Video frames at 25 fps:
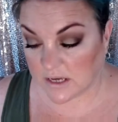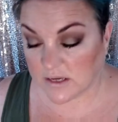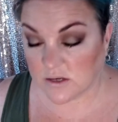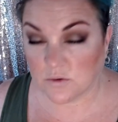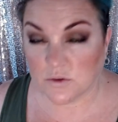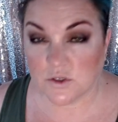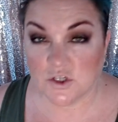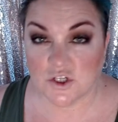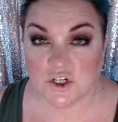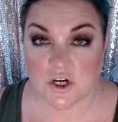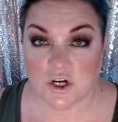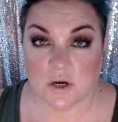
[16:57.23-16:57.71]

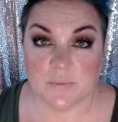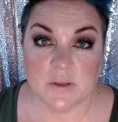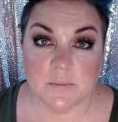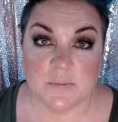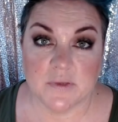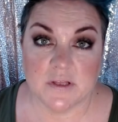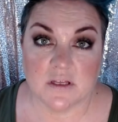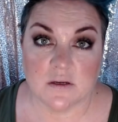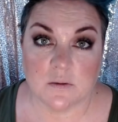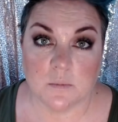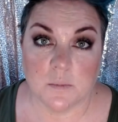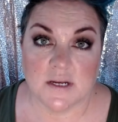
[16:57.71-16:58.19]
sharpen them a
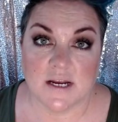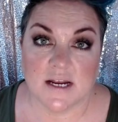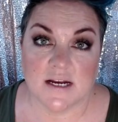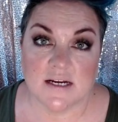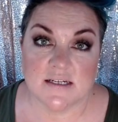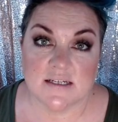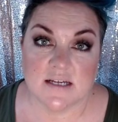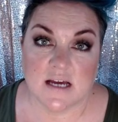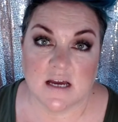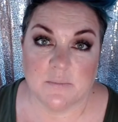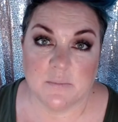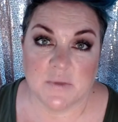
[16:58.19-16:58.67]
little bit at a
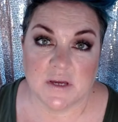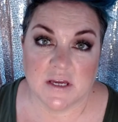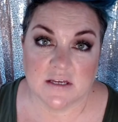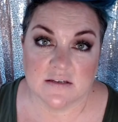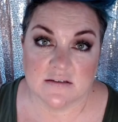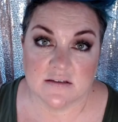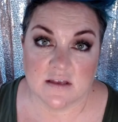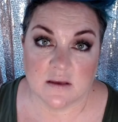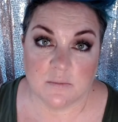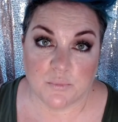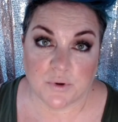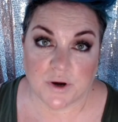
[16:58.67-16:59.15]
time
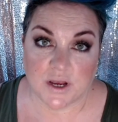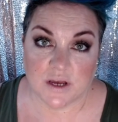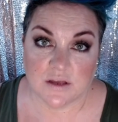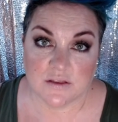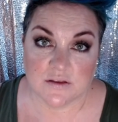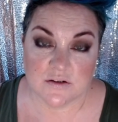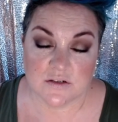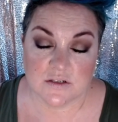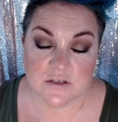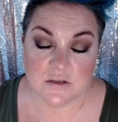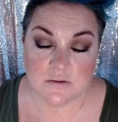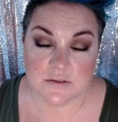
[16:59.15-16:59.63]
because they break.
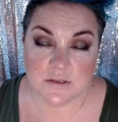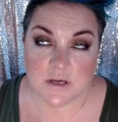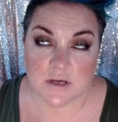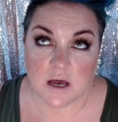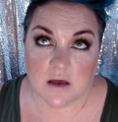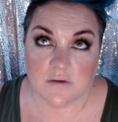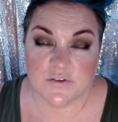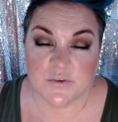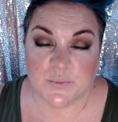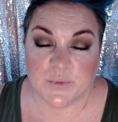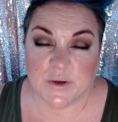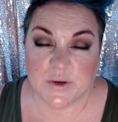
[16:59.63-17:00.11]
They're so
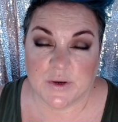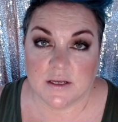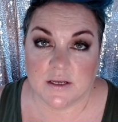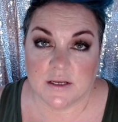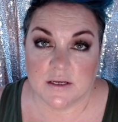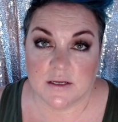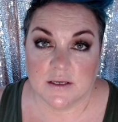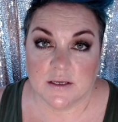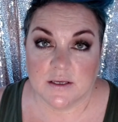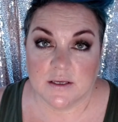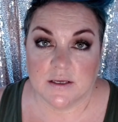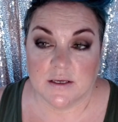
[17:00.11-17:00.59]
soft, but
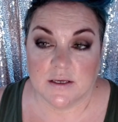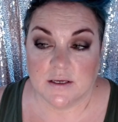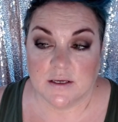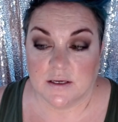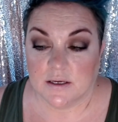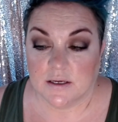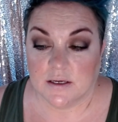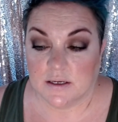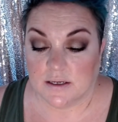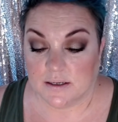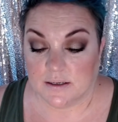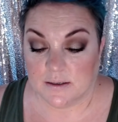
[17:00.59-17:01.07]

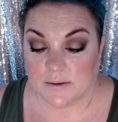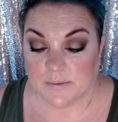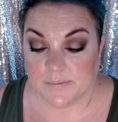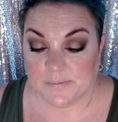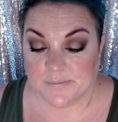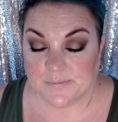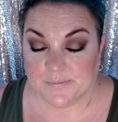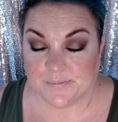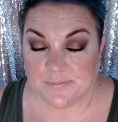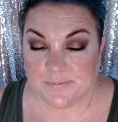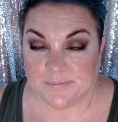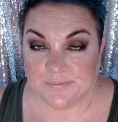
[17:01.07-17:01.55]
I
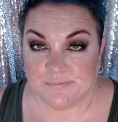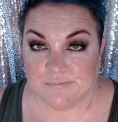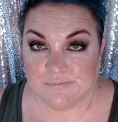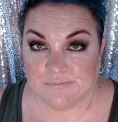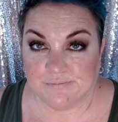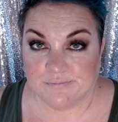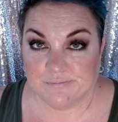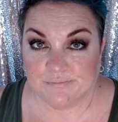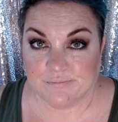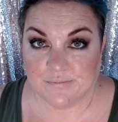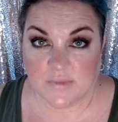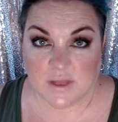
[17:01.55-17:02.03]

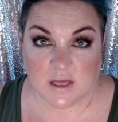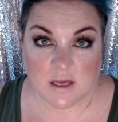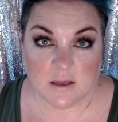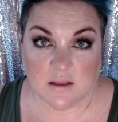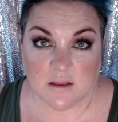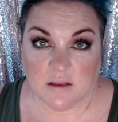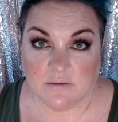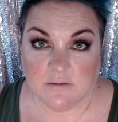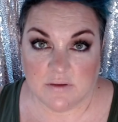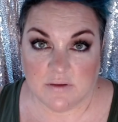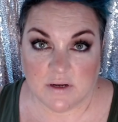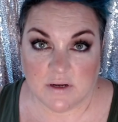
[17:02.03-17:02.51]

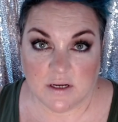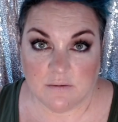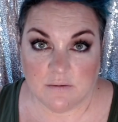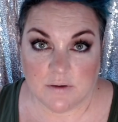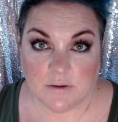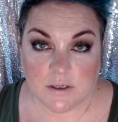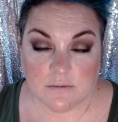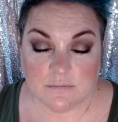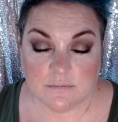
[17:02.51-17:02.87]
love it anyway.